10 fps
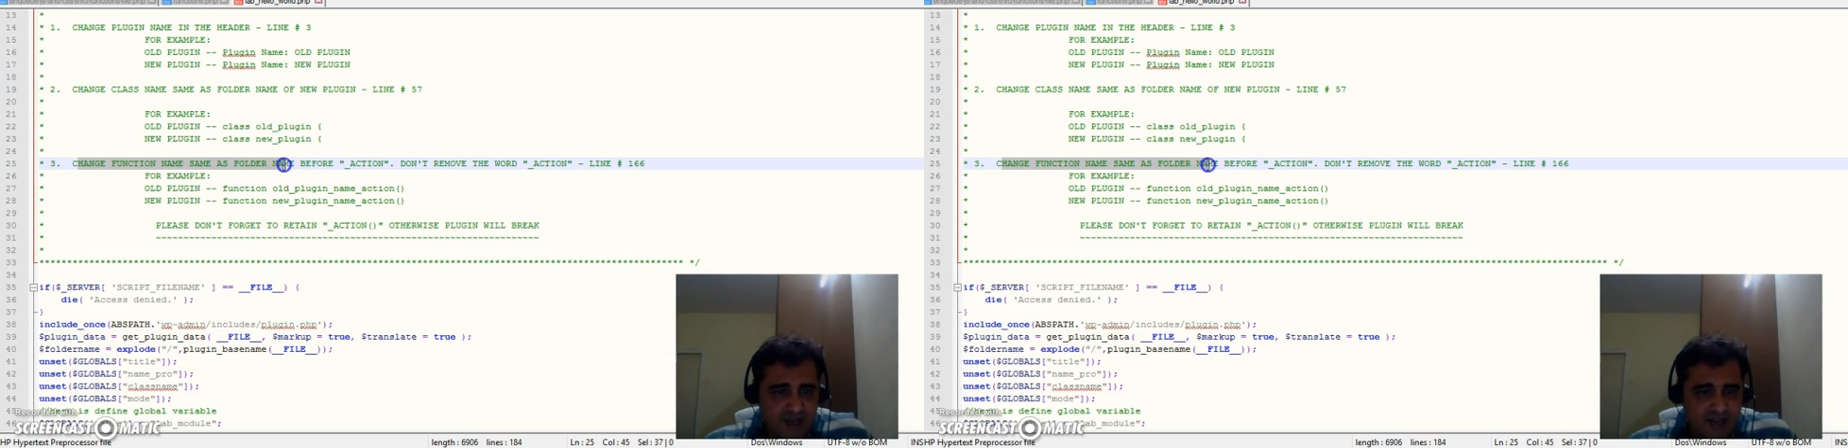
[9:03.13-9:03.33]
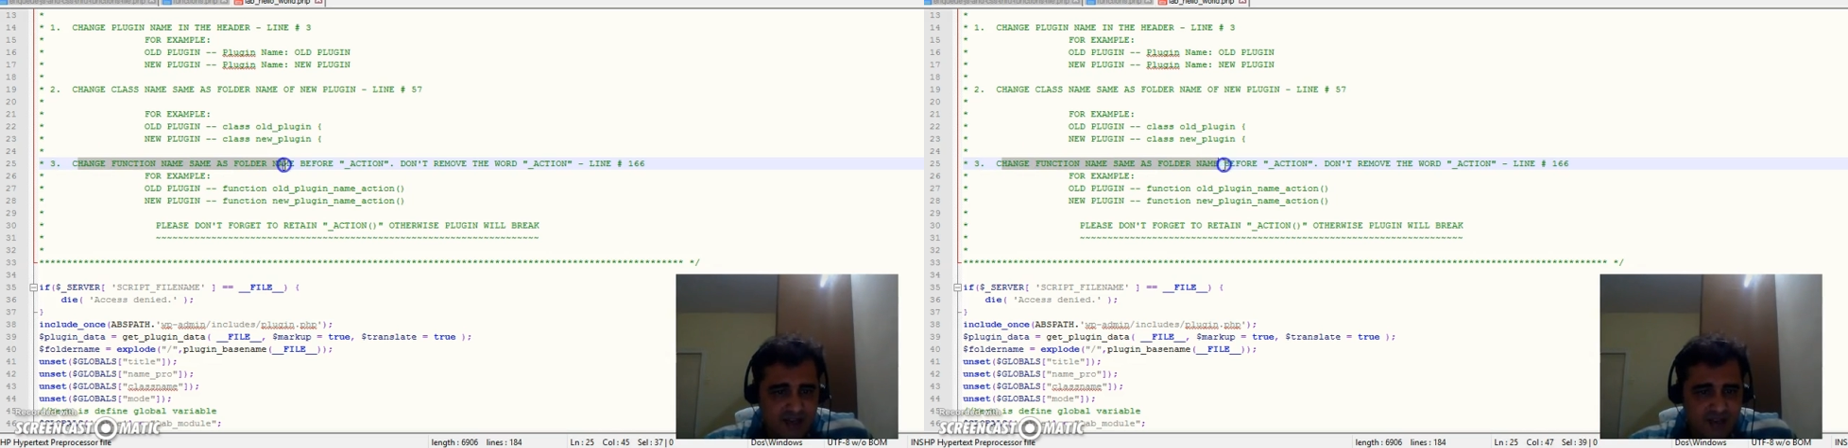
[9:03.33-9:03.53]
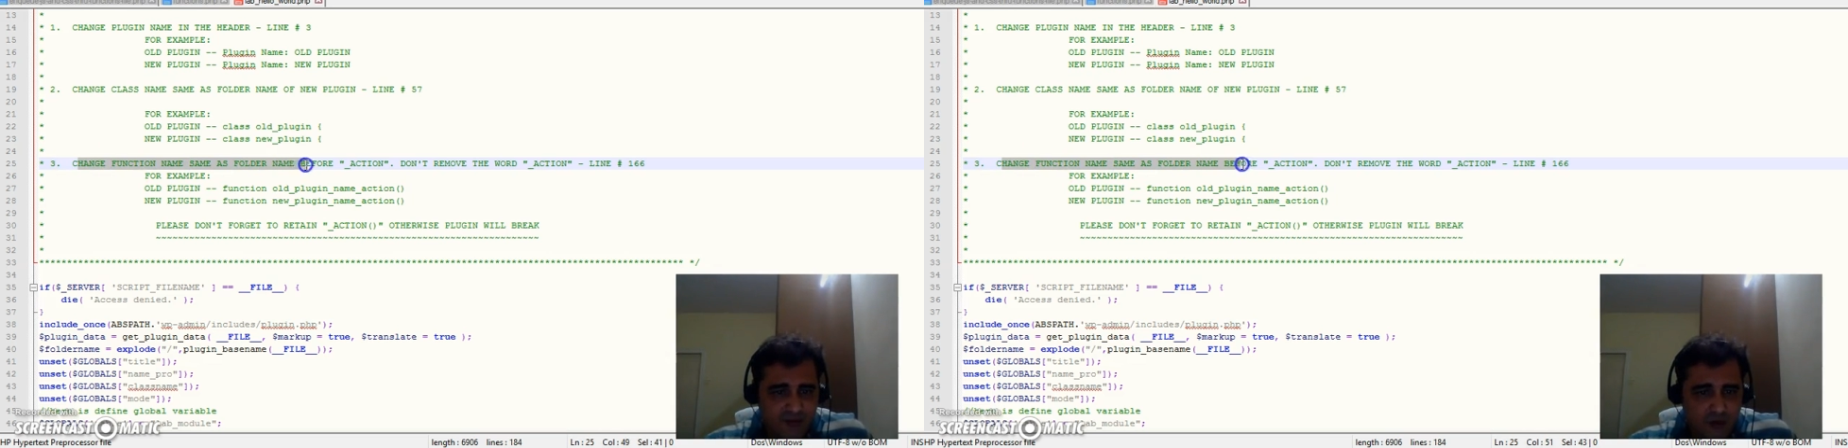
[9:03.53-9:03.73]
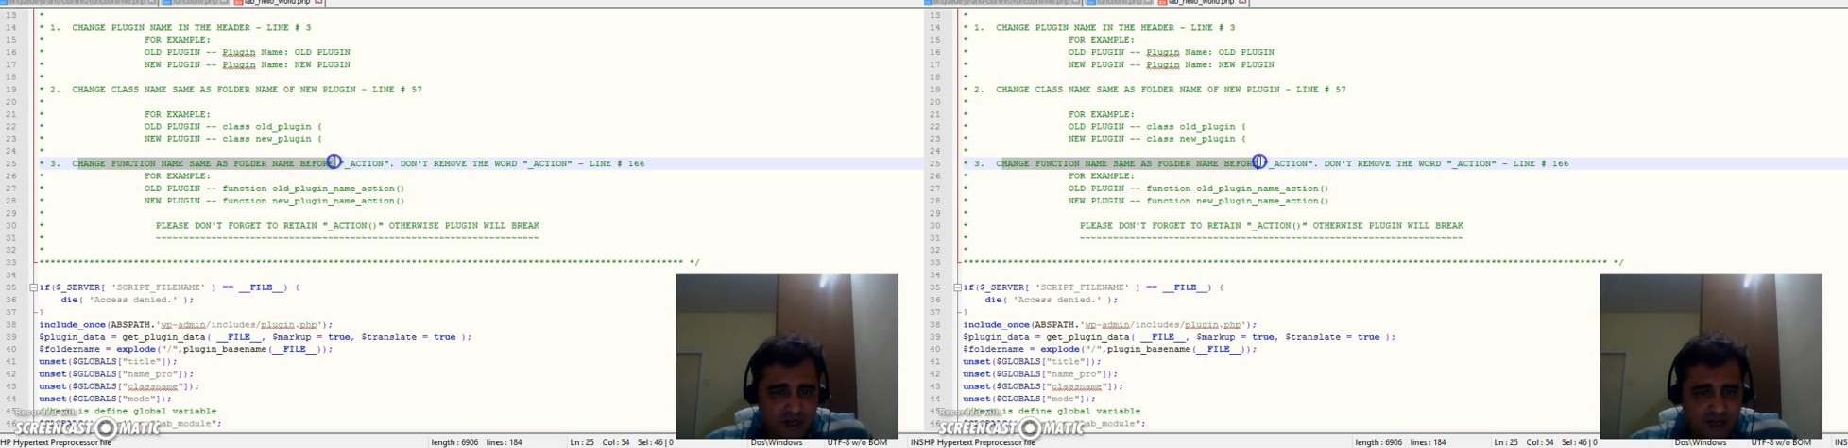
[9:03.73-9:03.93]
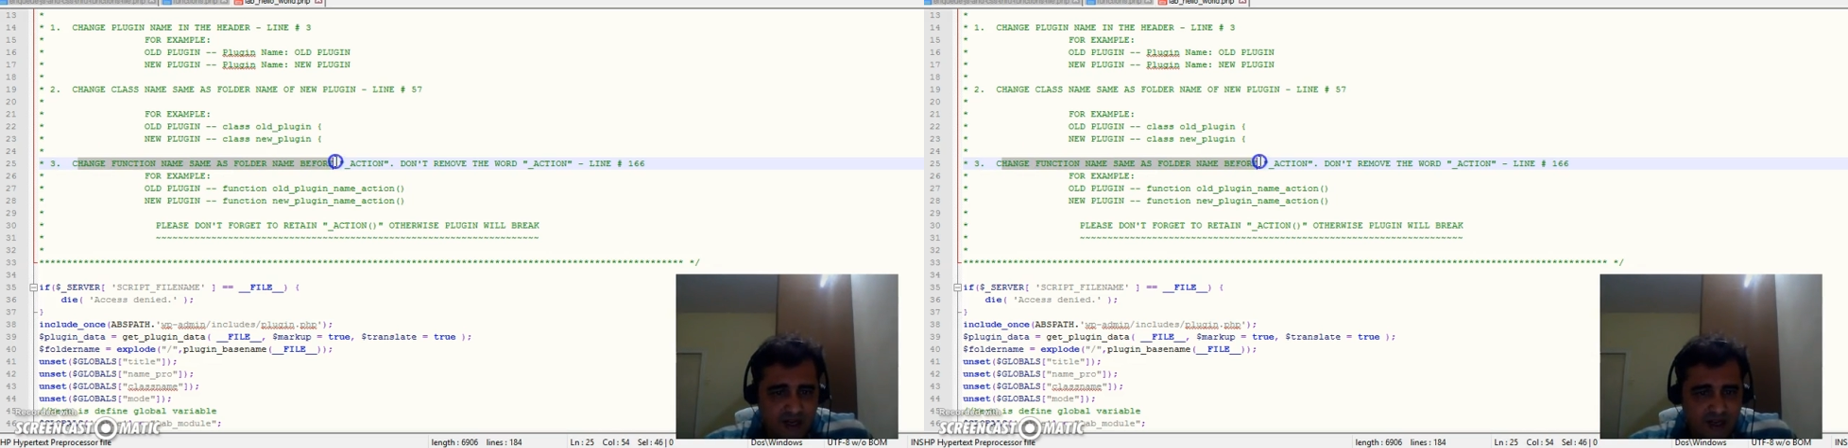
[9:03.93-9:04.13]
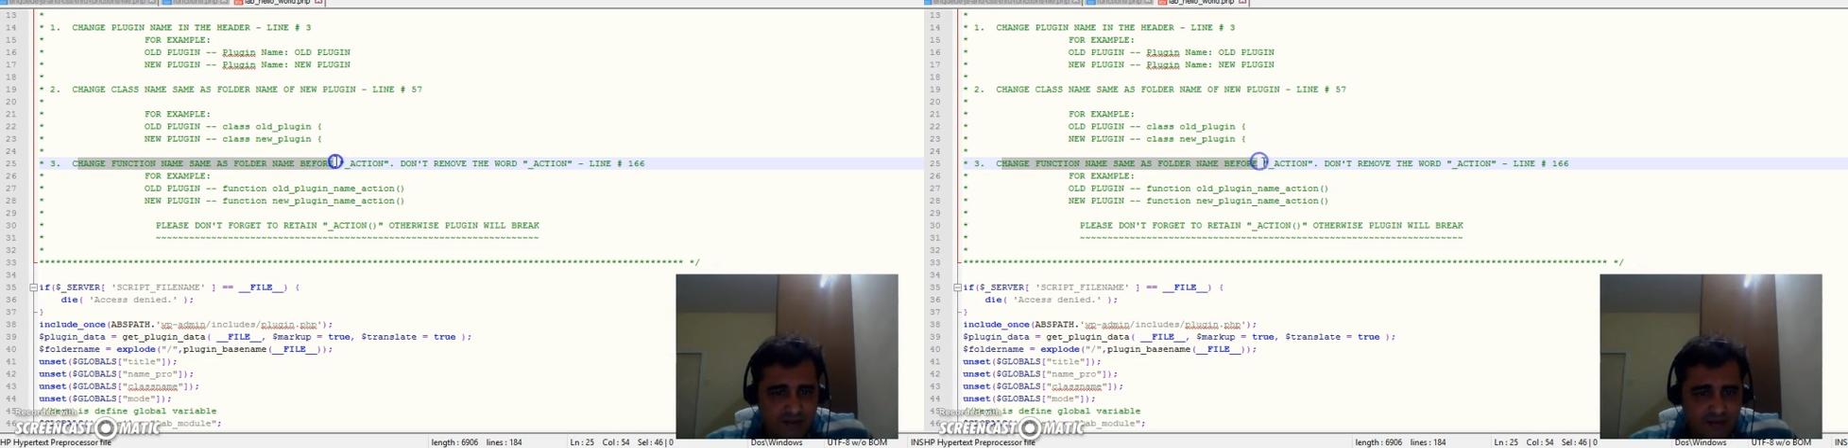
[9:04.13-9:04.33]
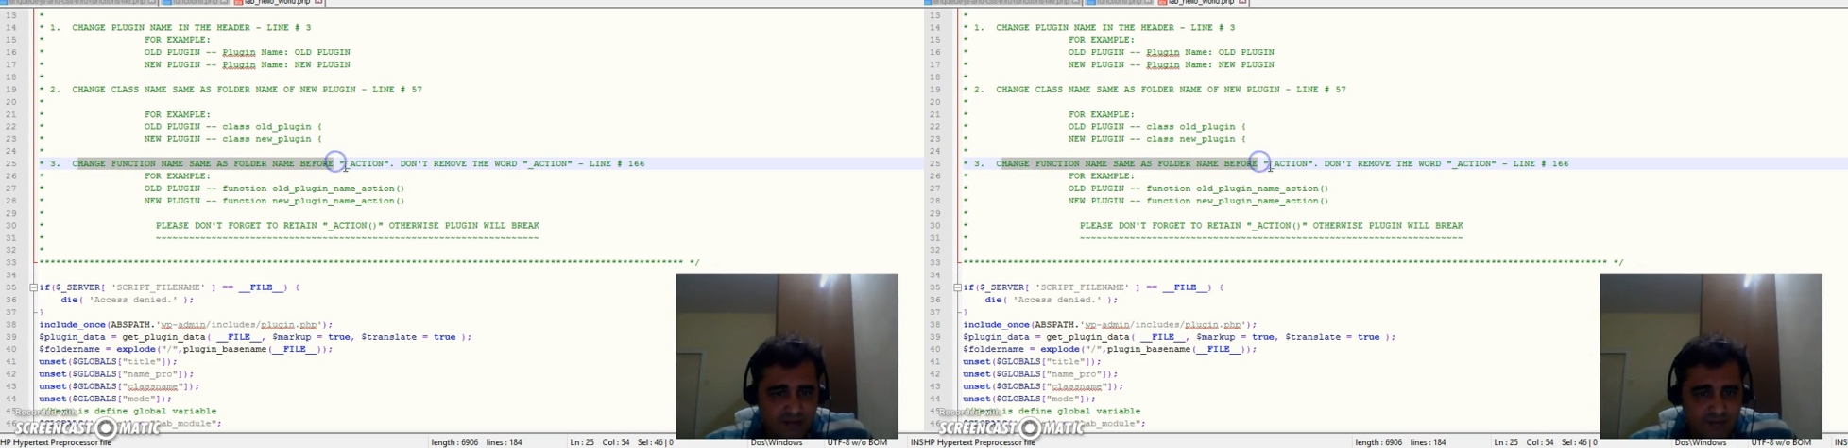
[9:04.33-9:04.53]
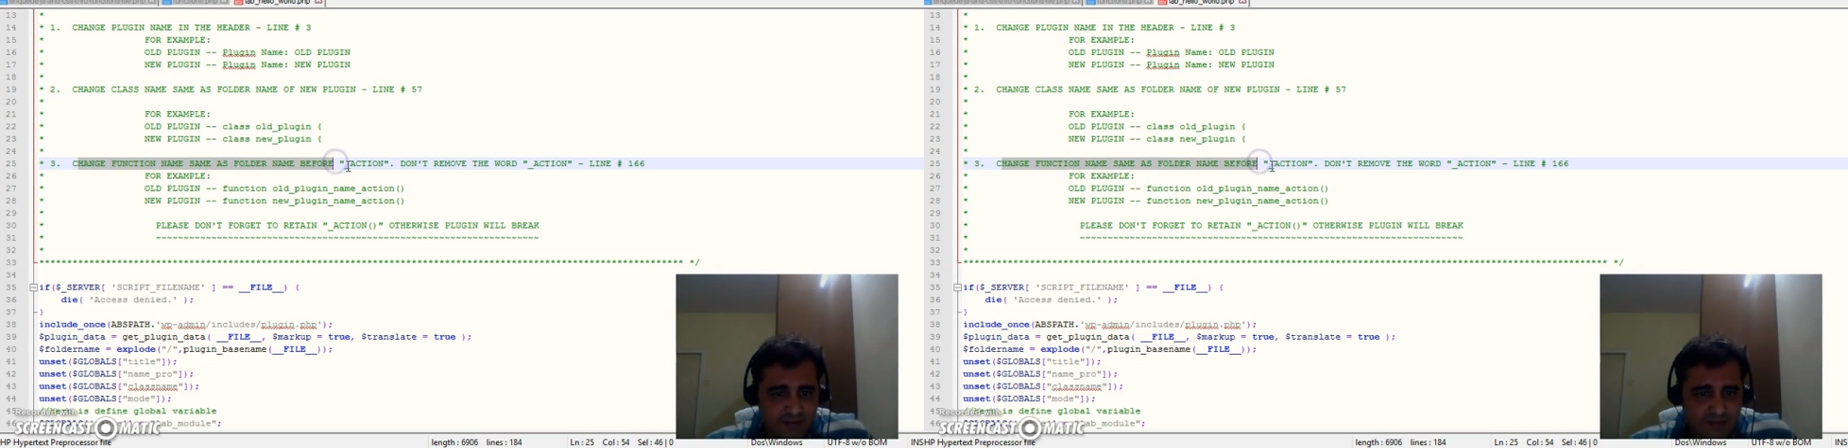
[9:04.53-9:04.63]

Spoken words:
as the folder name